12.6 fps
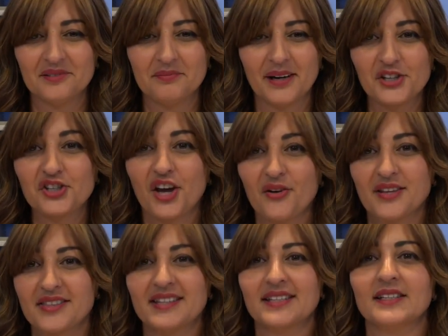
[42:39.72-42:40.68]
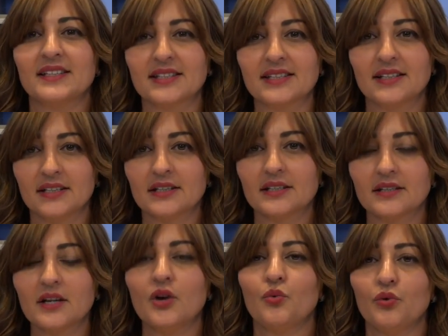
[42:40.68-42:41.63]
by sharing this,
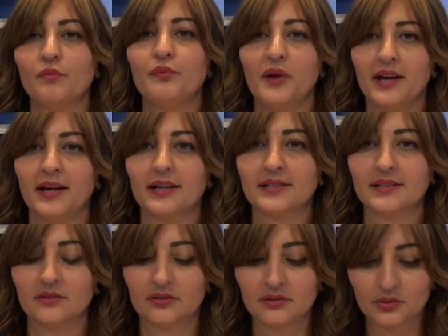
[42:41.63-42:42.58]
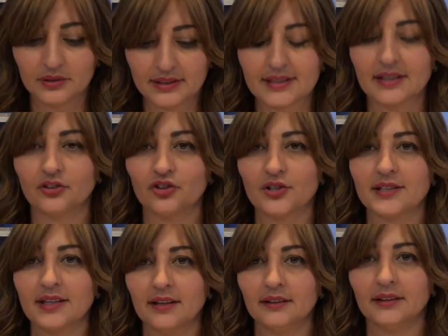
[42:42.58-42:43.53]
it's will bring us to this
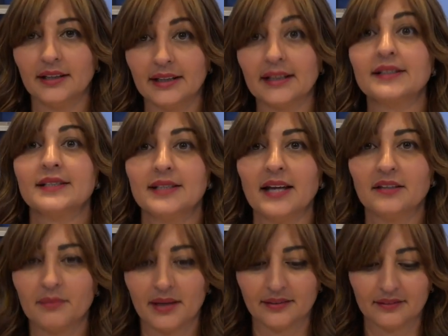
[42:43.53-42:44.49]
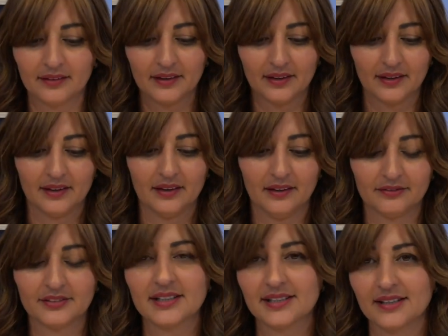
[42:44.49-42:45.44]
understanding and excitement
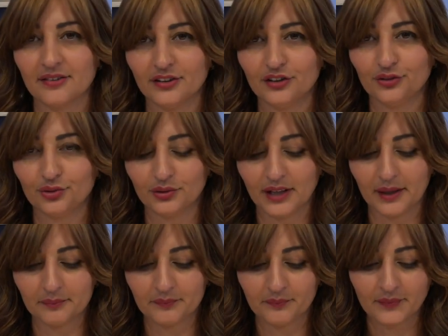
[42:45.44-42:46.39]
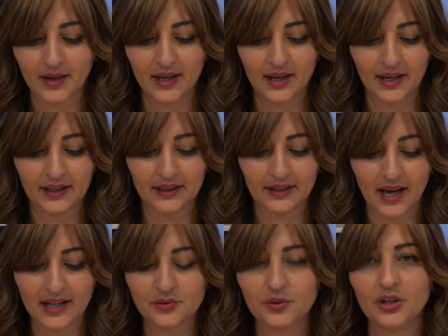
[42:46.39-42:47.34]
of the 72 name.
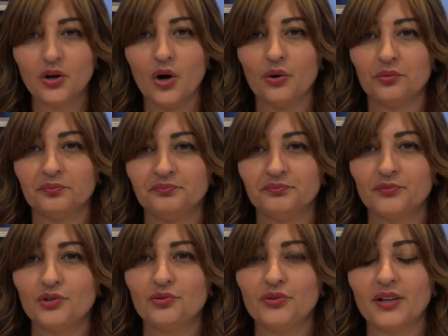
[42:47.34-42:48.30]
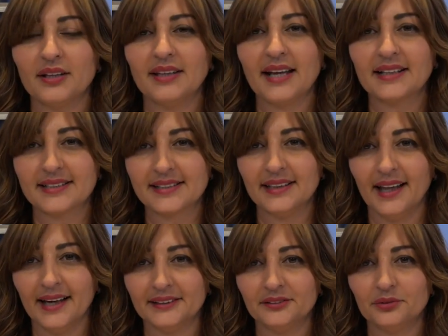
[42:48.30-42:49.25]
As we go to the next
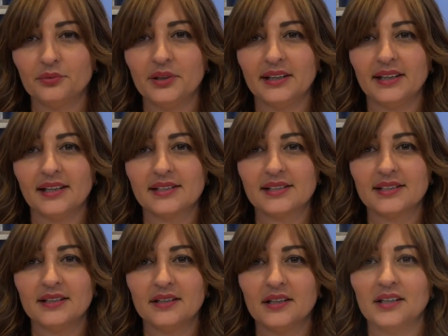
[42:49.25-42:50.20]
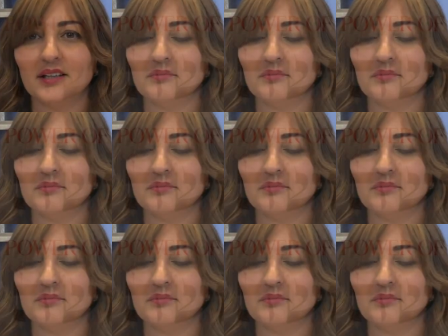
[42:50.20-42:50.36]
slide, we can see